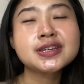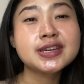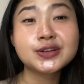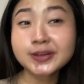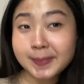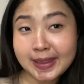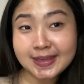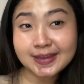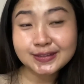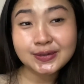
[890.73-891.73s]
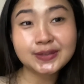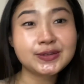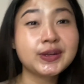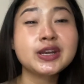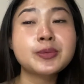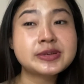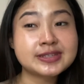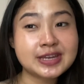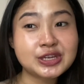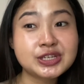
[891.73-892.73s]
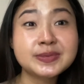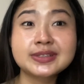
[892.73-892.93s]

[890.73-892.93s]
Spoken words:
he couldn't make it, so it's only the representation.